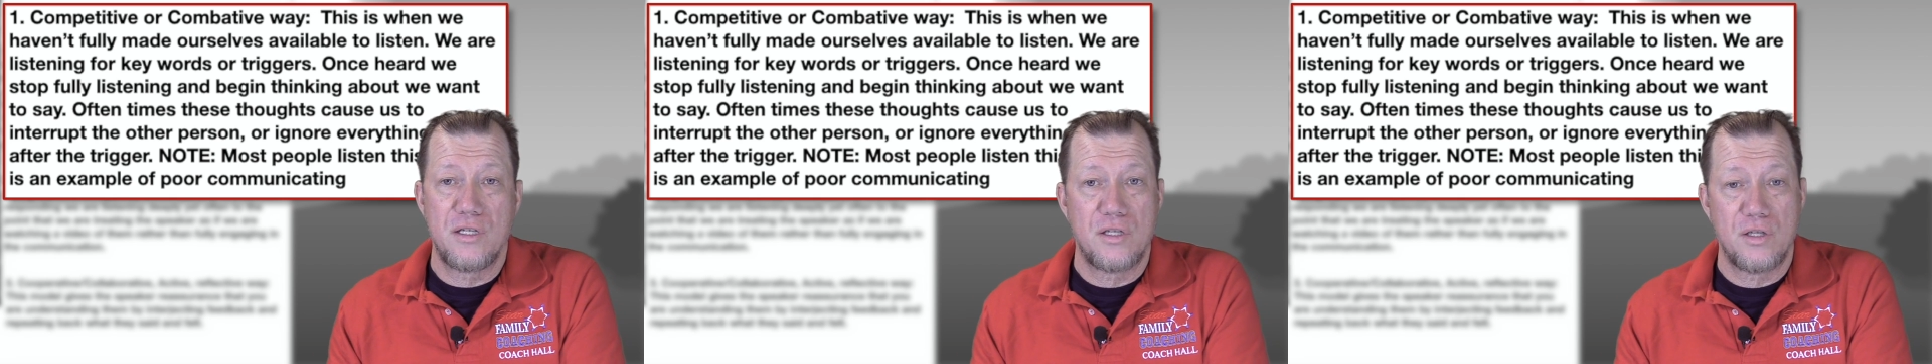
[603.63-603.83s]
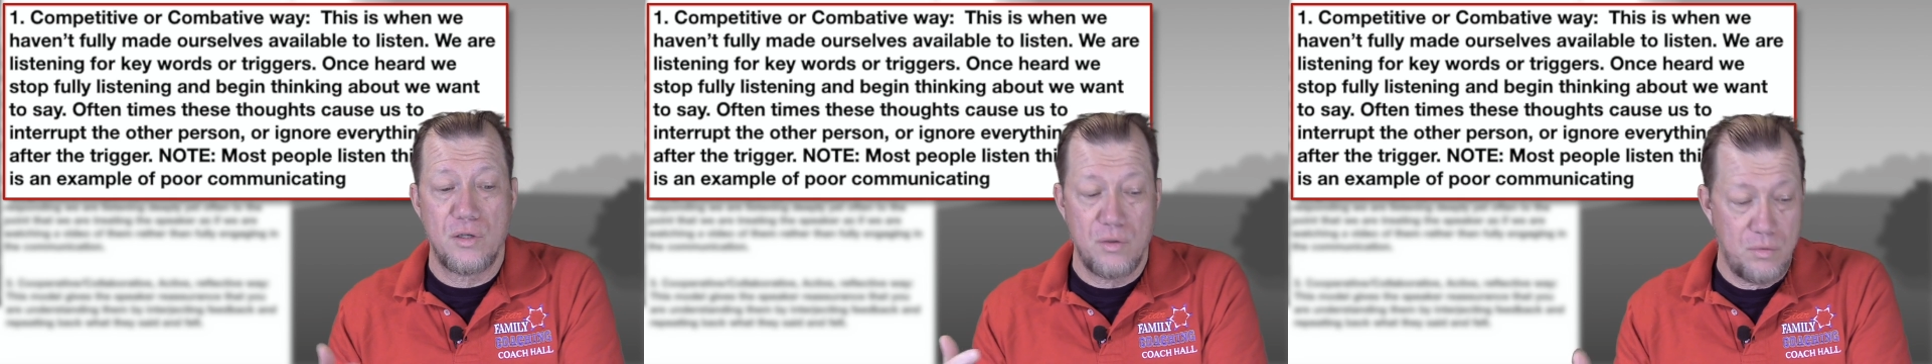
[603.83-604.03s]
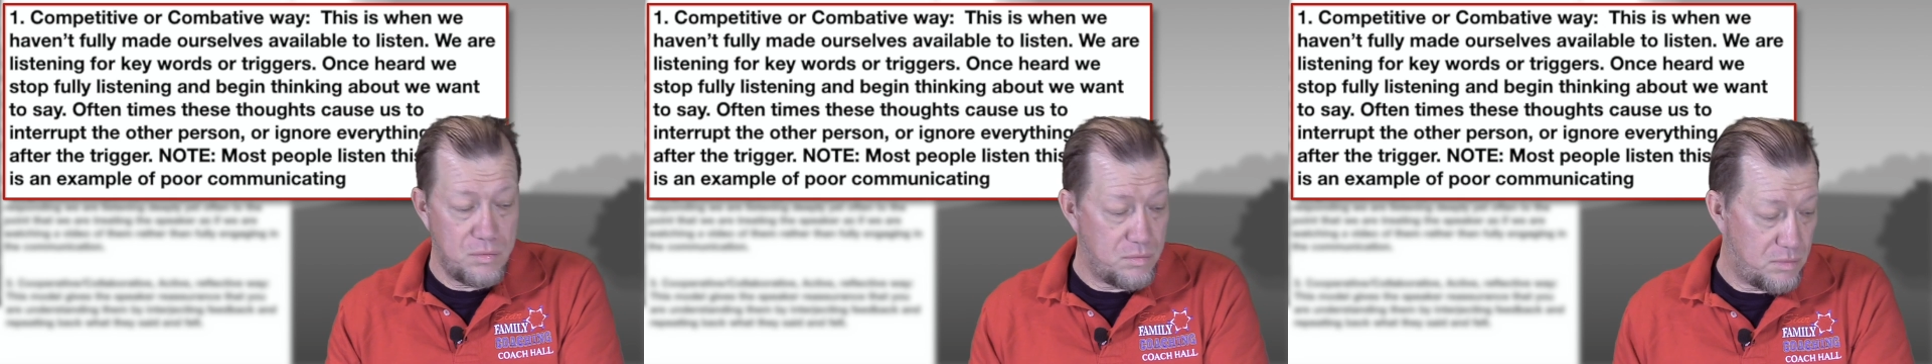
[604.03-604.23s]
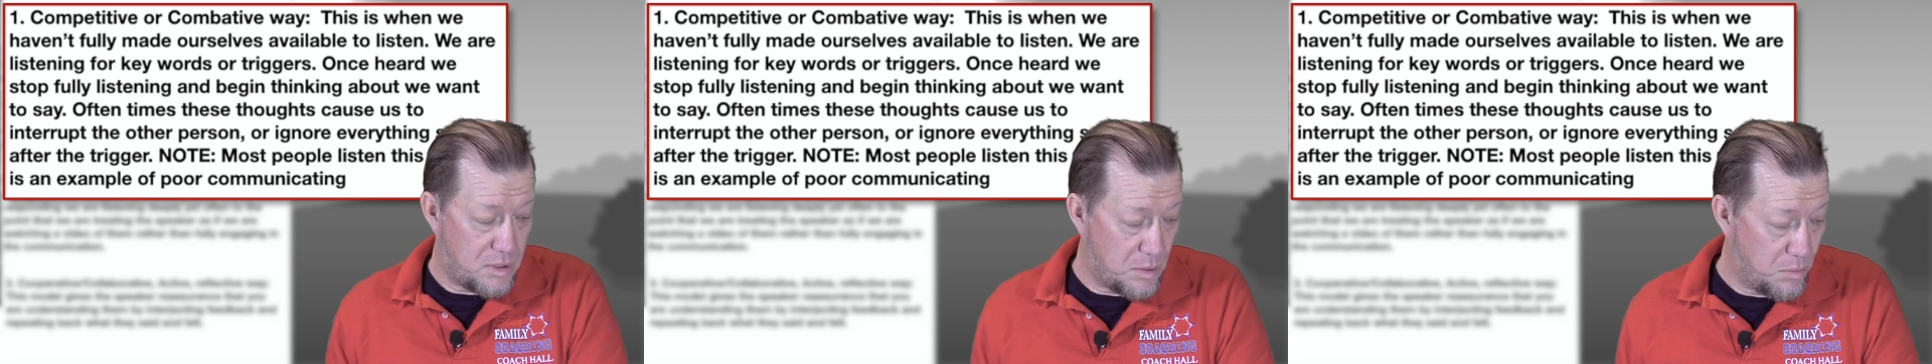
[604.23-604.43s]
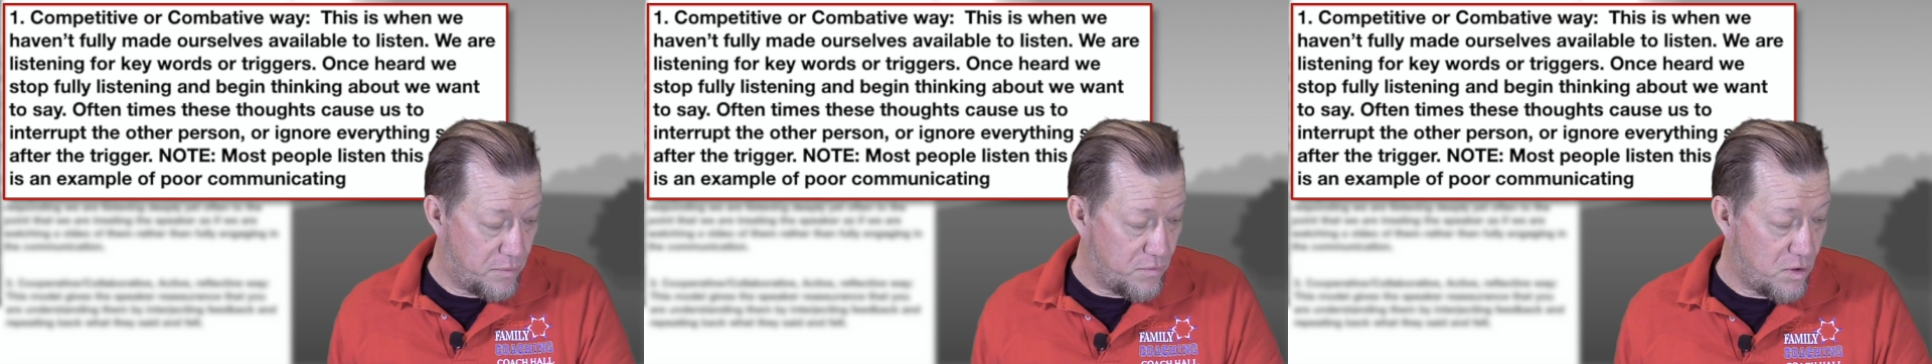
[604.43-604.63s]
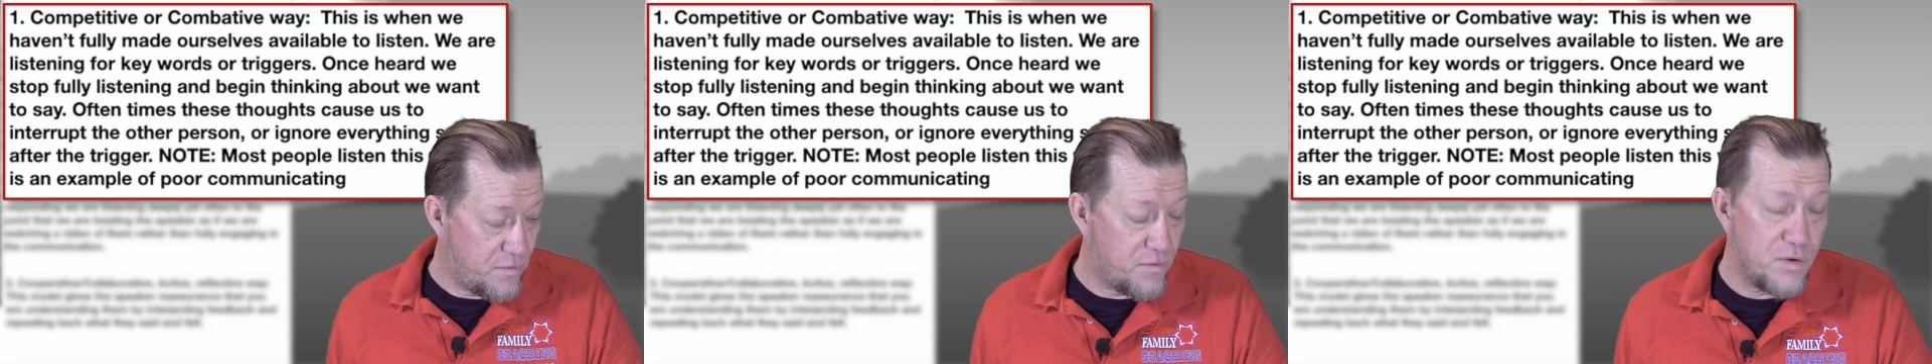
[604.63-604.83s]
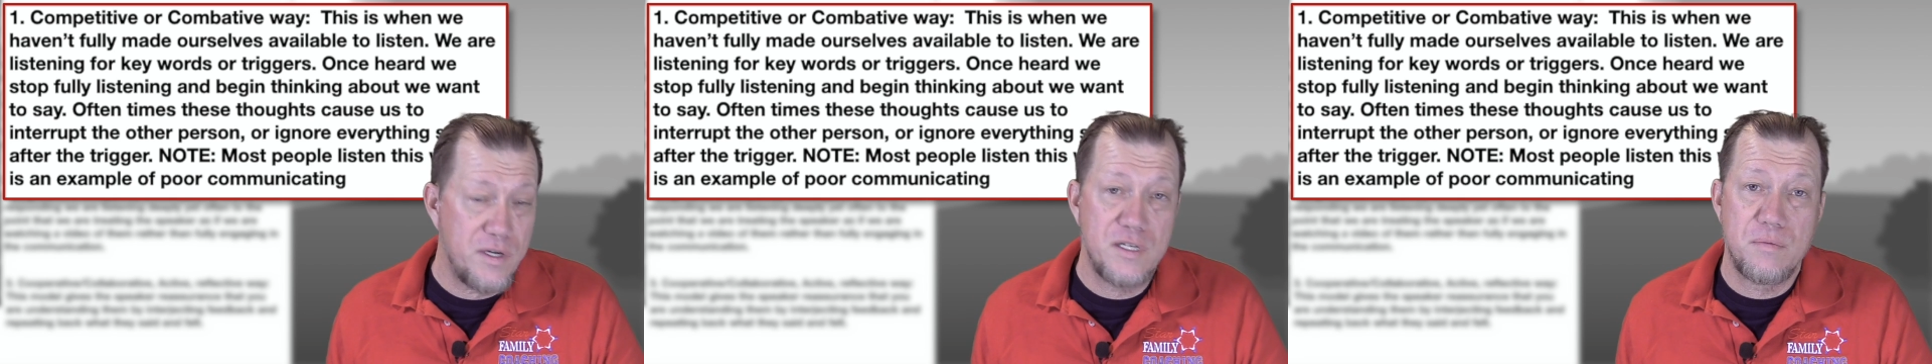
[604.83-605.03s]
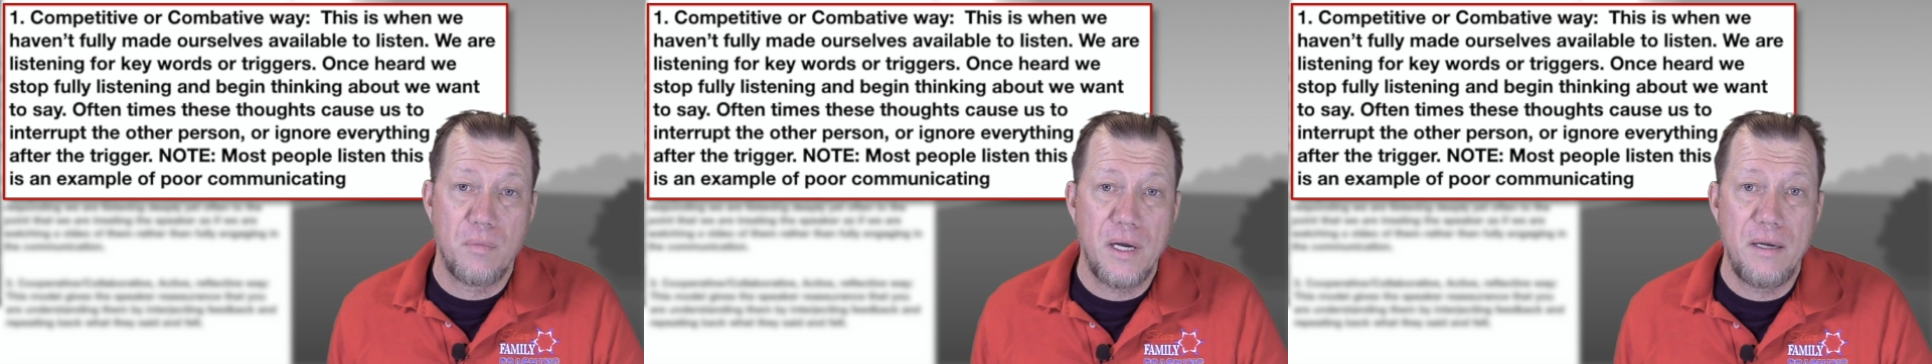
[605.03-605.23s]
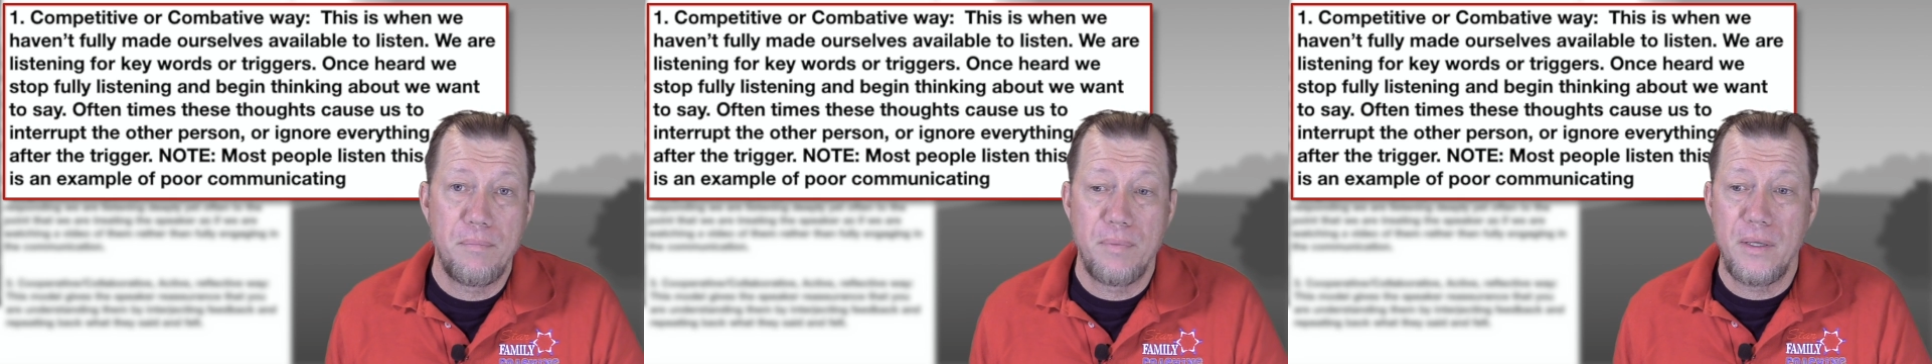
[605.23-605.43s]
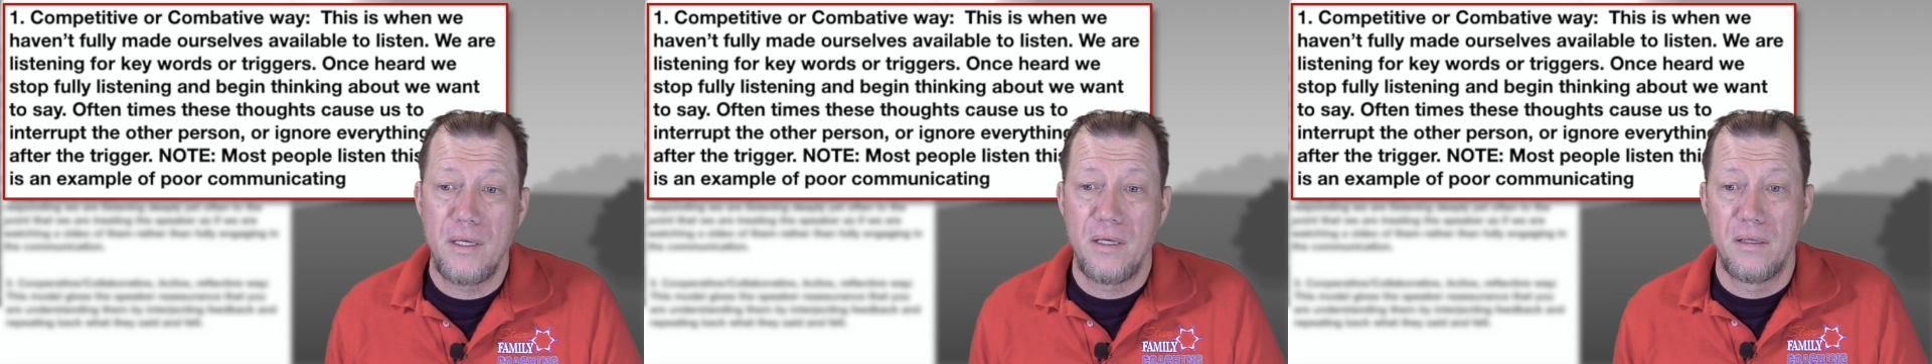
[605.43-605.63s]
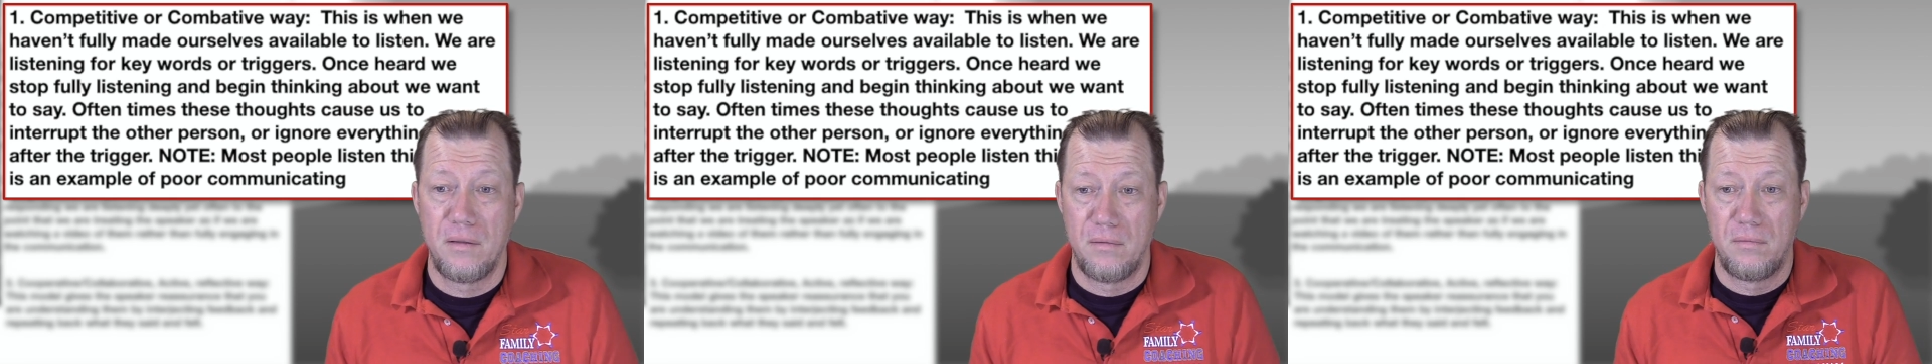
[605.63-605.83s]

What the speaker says: So some of our friends might be,